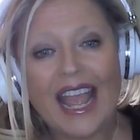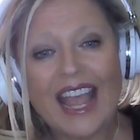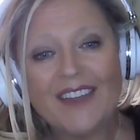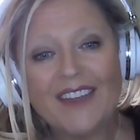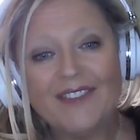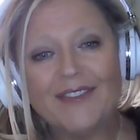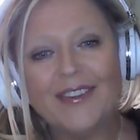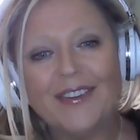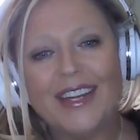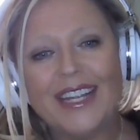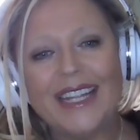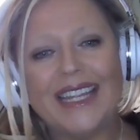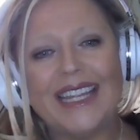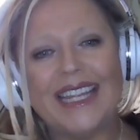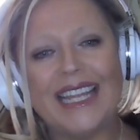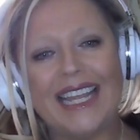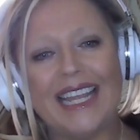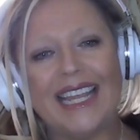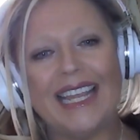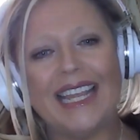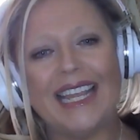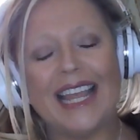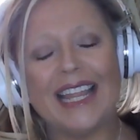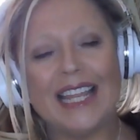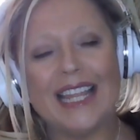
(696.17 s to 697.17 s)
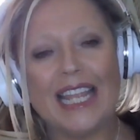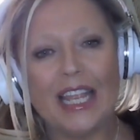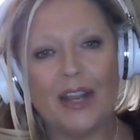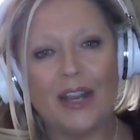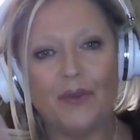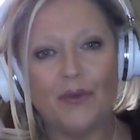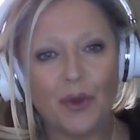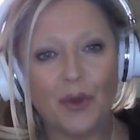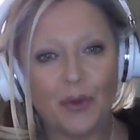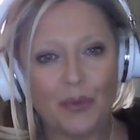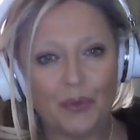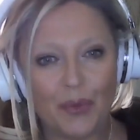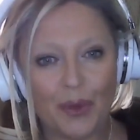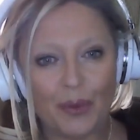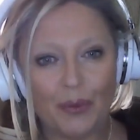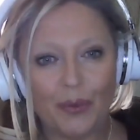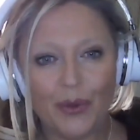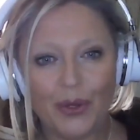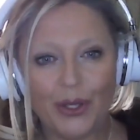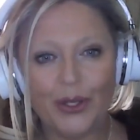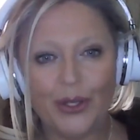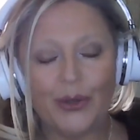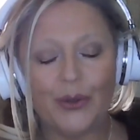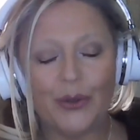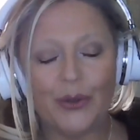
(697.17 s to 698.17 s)
Everything in
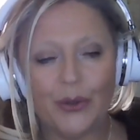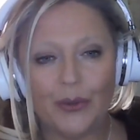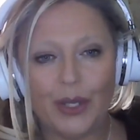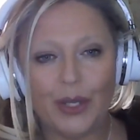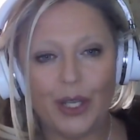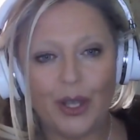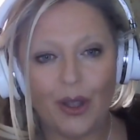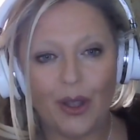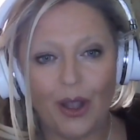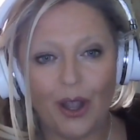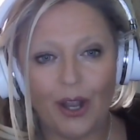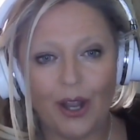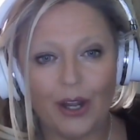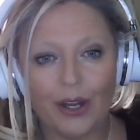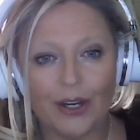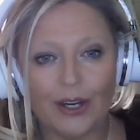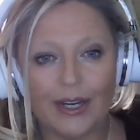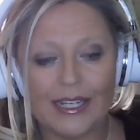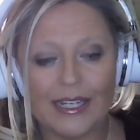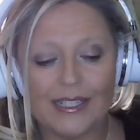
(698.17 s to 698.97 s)
remembering who we are